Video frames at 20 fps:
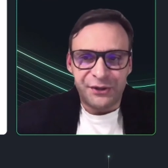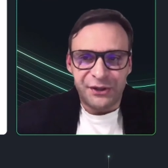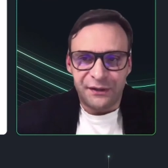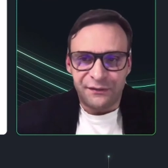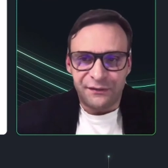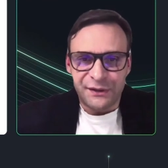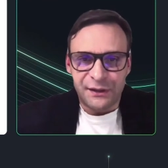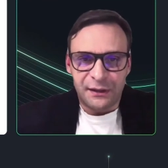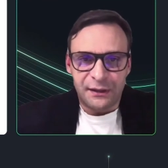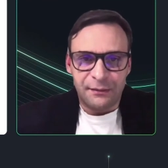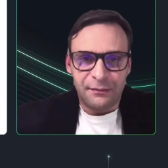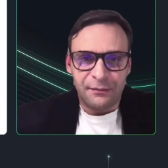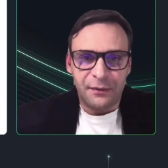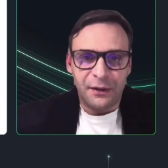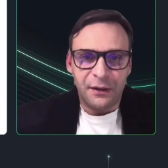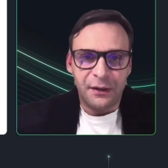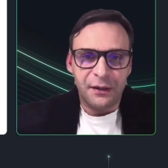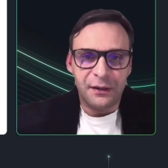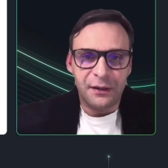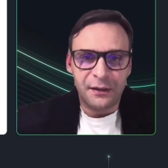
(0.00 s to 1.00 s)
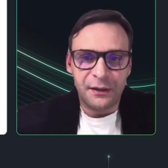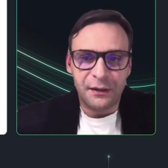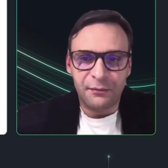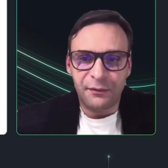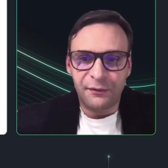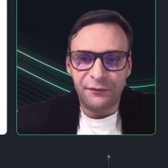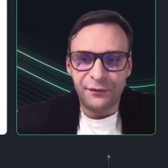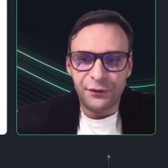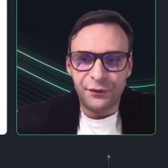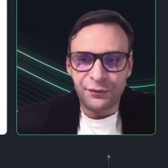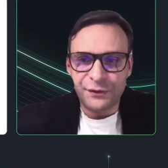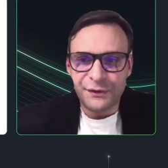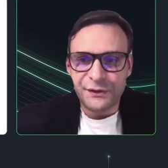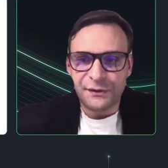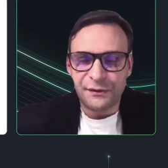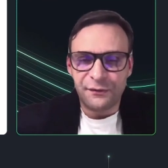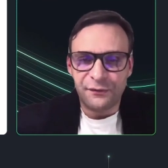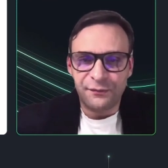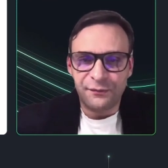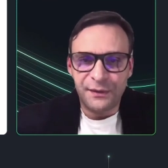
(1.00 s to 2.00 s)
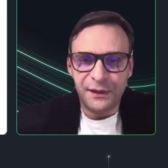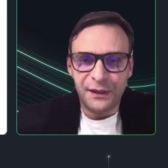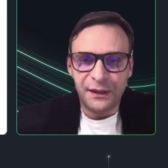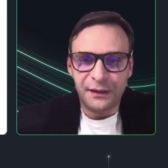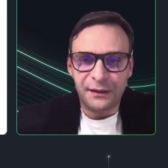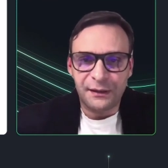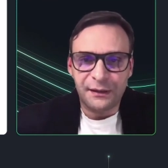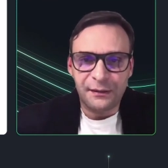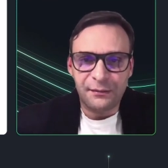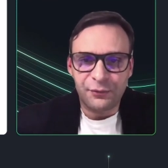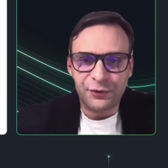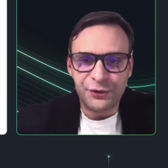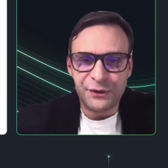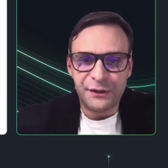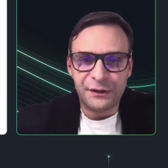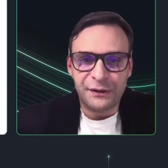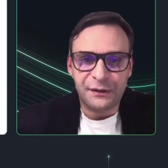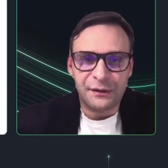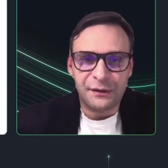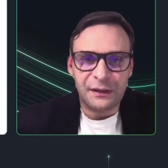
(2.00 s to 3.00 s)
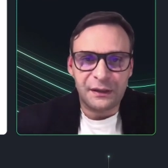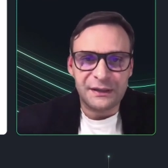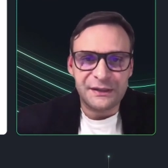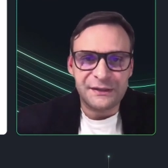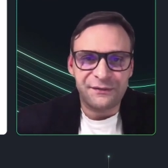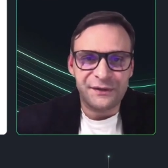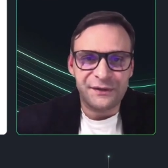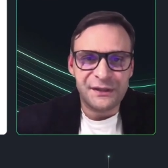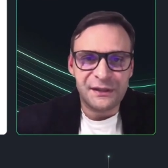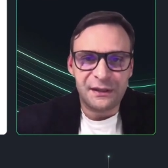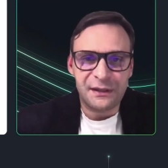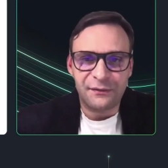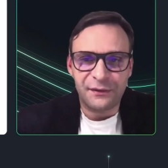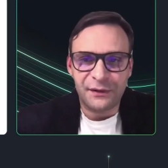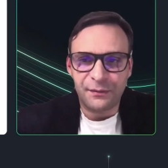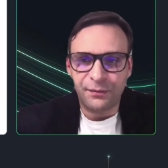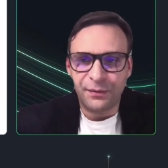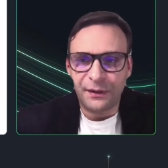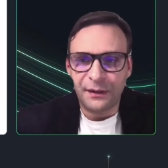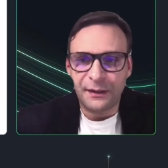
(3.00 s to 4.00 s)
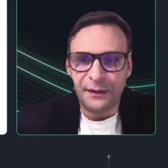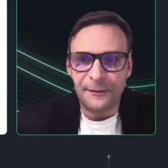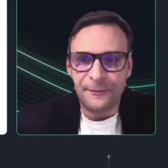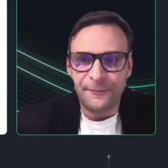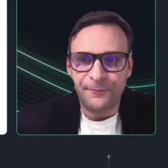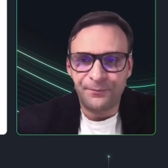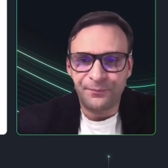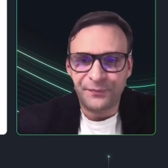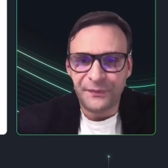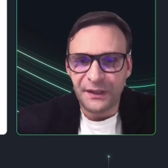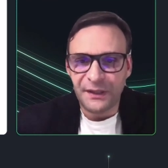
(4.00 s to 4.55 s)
Speaking in terms of research conducted worldwide,